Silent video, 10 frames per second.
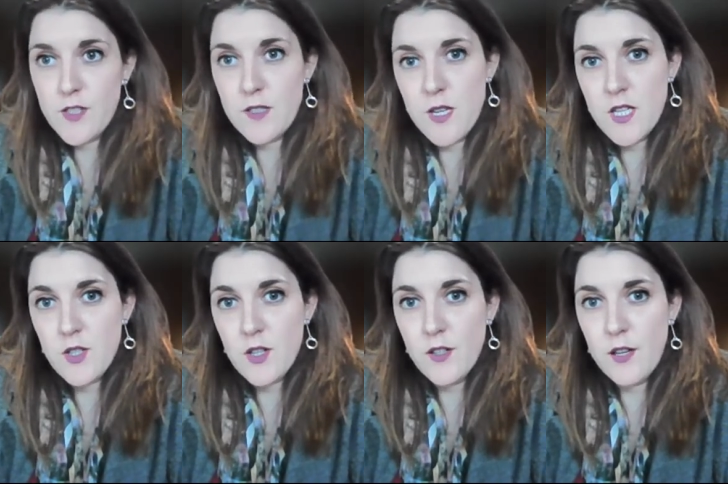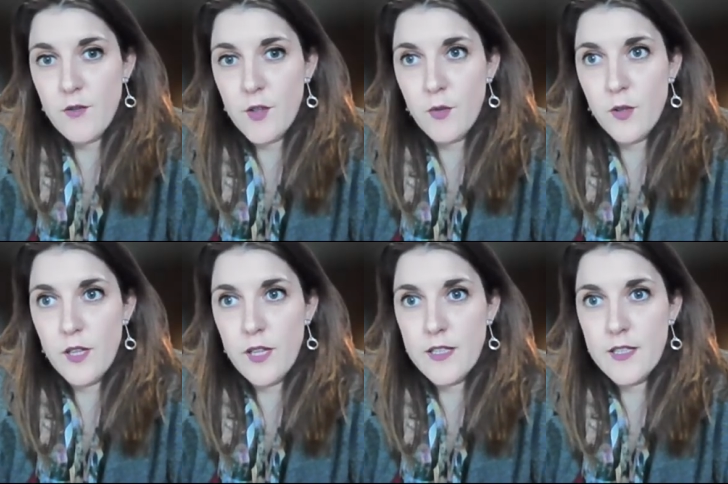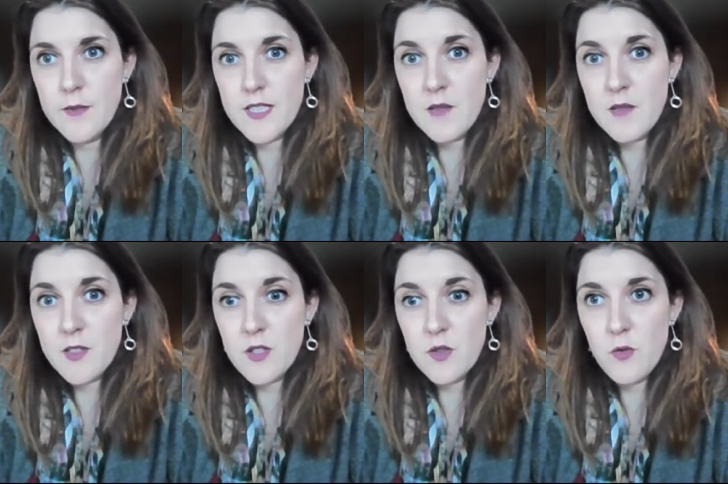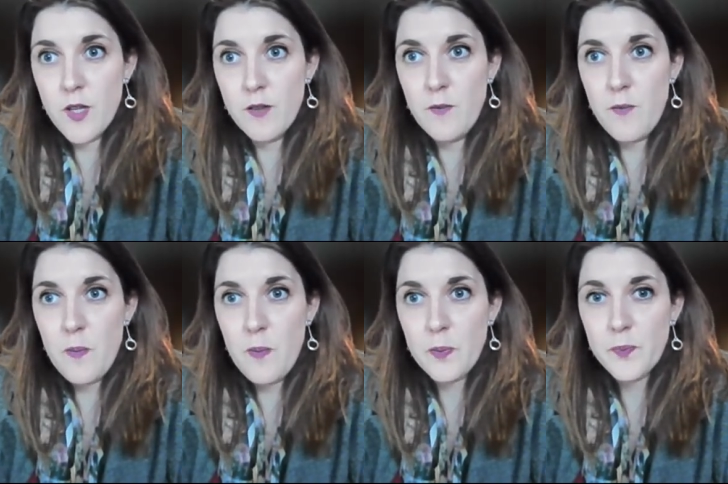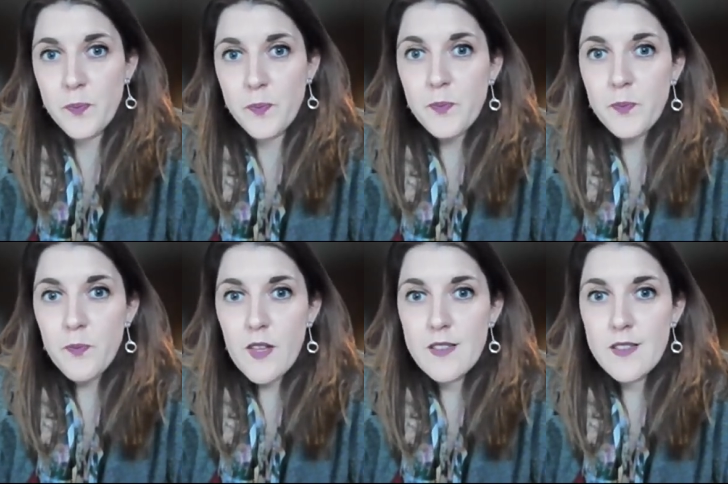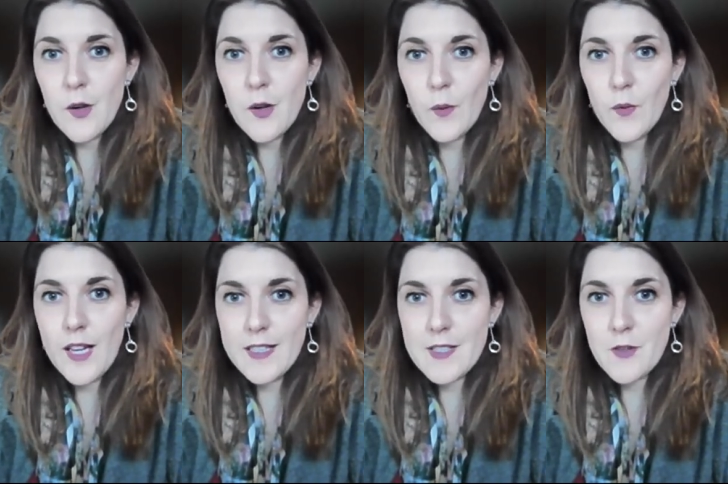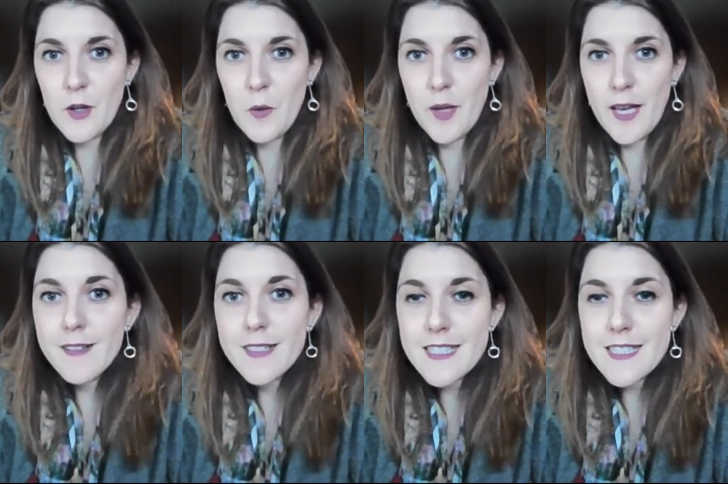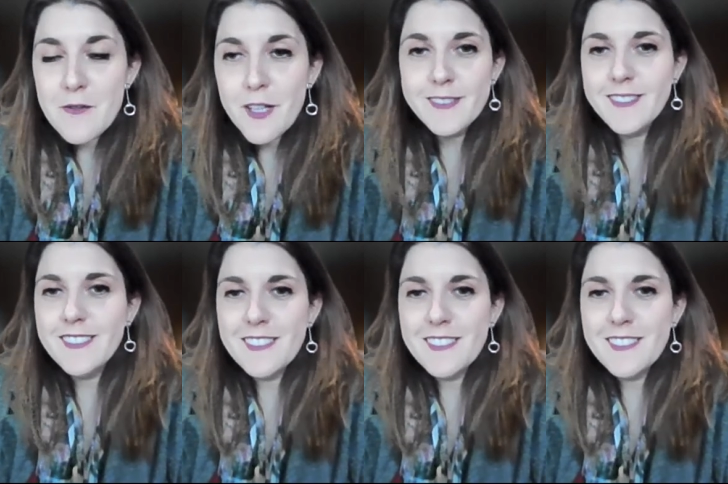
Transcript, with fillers: just to make sure that everyone um, is able to join. So thanks for coming out this evening.